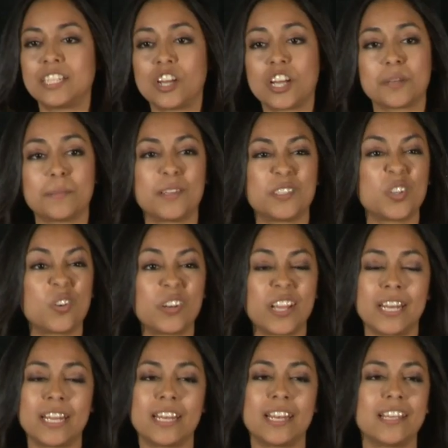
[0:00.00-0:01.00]
They talked about
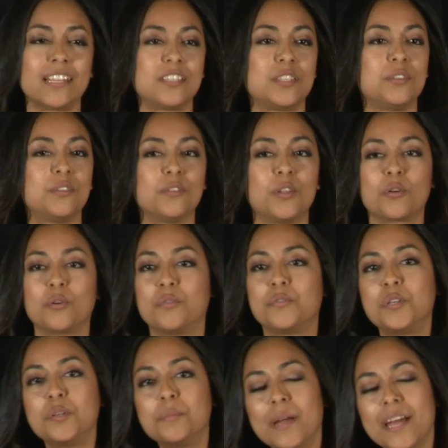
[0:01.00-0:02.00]
donating it to local
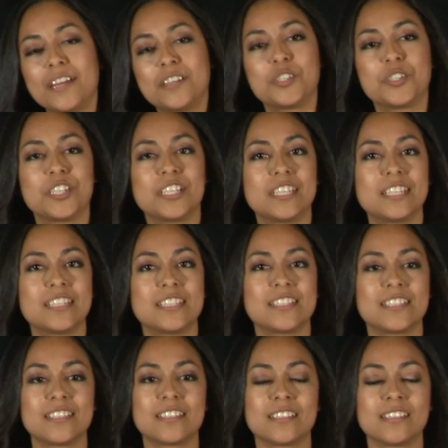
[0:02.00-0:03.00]
food
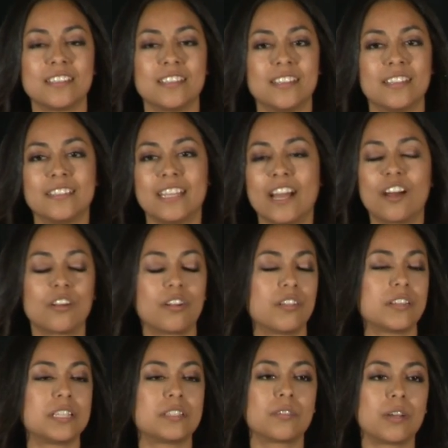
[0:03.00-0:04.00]
pantries. They had all
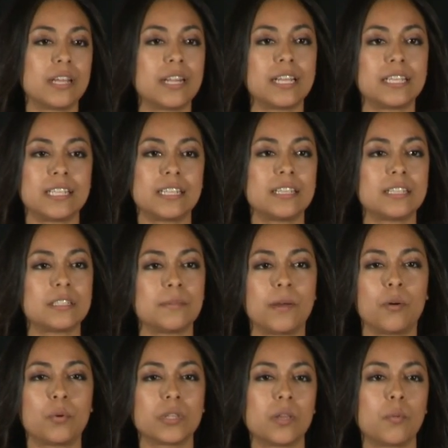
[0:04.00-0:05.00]
these great ideas
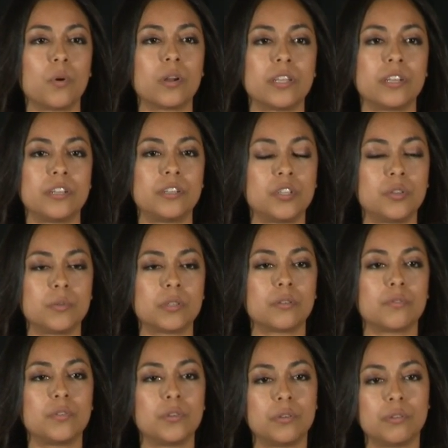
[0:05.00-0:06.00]
about what they wanted to do with
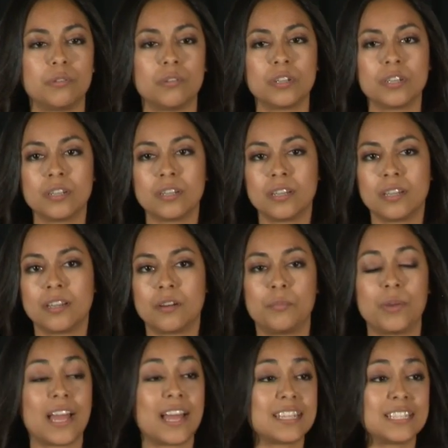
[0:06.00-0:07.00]
the food.
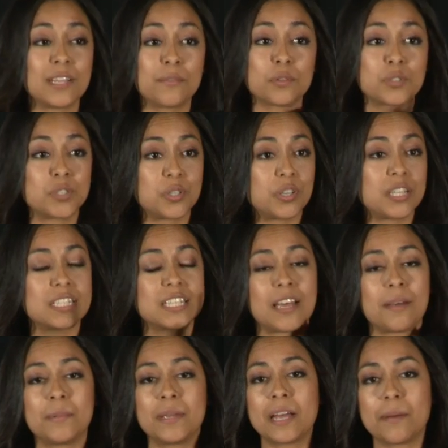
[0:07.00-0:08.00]
We had several students
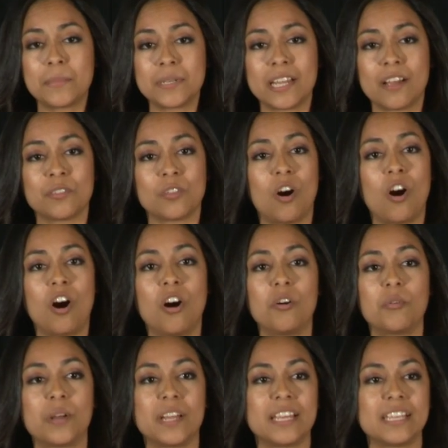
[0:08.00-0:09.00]
coming up and down the
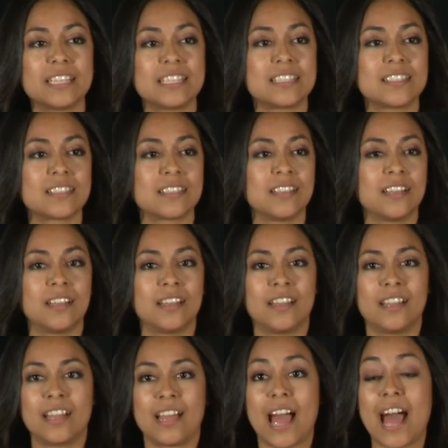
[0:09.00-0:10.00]
hallways
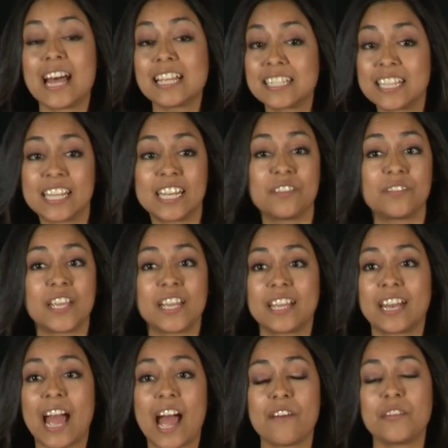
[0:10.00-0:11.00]
asking if they
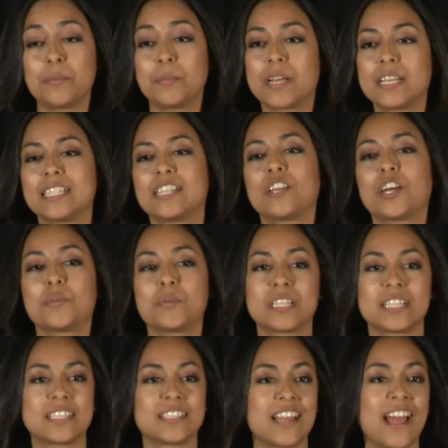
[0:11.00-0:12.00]
could have it because they thought it was
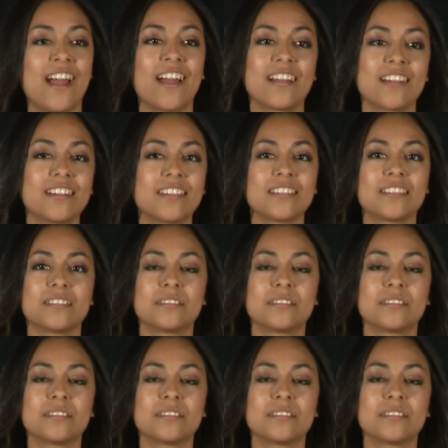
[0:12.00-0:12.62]
a snack.